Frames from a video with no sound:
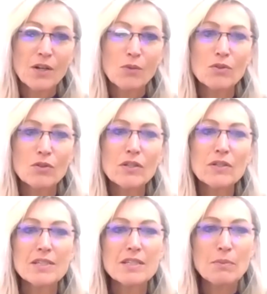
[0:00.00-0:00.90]
will not
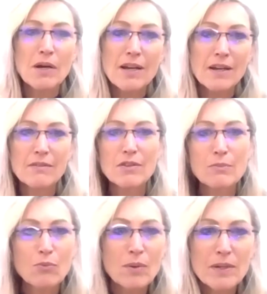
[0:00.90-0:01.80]
only inspire the
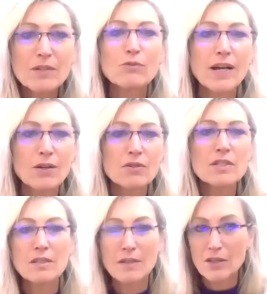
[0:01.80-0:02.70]
women around
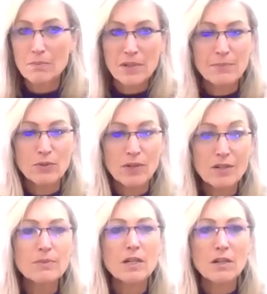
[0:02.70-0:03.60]
us and other people around
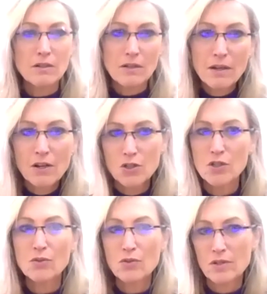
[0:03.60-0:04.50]
us, but our, our
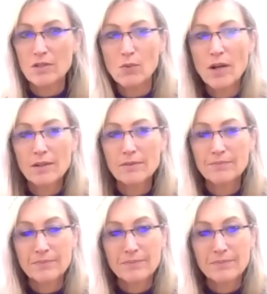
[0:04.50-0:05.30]
children as well.